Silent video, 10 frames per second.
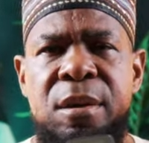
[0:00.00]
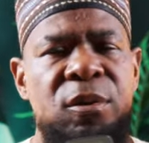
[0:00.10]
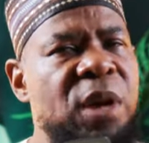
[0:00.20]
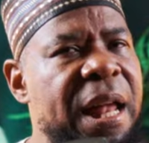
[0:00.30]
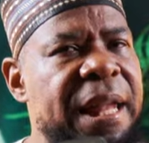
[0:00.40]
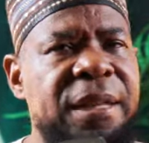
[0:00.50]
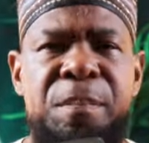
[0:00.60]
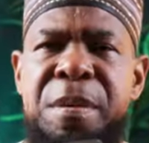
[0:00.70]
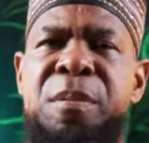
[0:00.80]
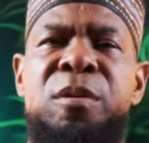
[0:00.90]
We try to let the
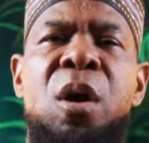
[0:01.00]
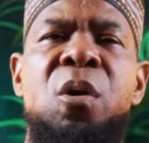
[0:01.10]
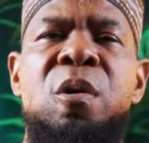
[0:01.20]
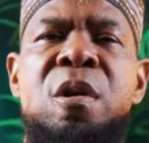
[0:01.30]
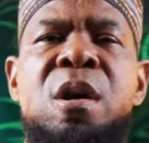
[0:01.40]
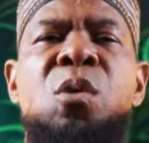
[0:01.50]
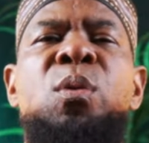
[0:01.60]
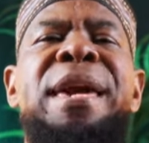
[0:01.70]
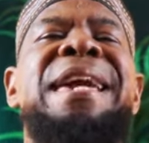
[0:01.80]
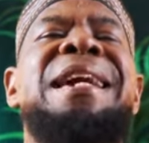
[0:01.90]
people know.
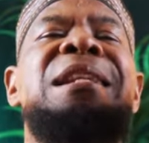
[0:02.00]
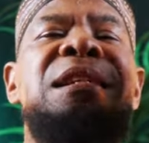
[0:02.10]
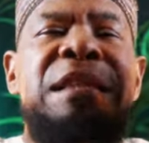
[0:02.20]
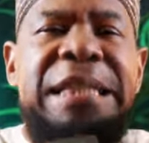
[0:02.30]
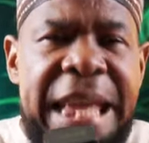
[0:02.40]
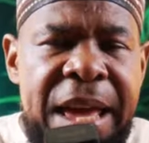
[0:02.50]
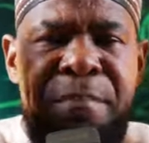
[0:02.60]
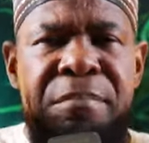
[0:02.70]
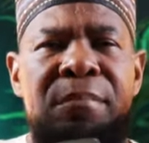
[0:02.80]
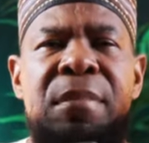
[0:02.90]
We
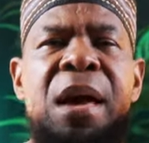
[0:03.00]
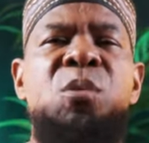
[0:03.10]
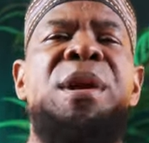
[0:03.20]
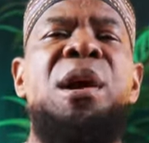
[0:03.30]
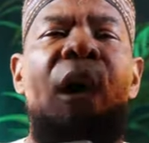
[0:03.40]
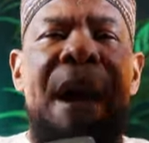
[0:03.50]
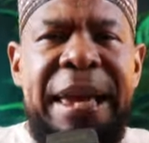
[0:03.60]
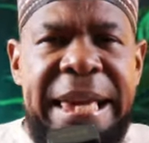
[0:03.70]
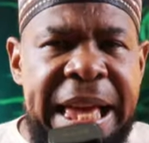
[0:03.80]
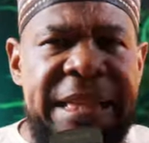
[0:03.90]
condemn and we are
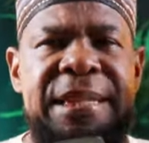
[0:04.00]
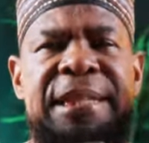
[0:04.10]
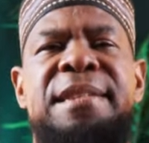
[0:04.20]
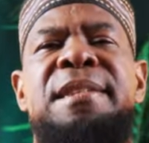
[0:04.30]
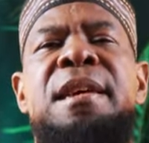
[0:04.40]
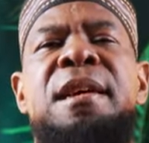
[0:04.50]
against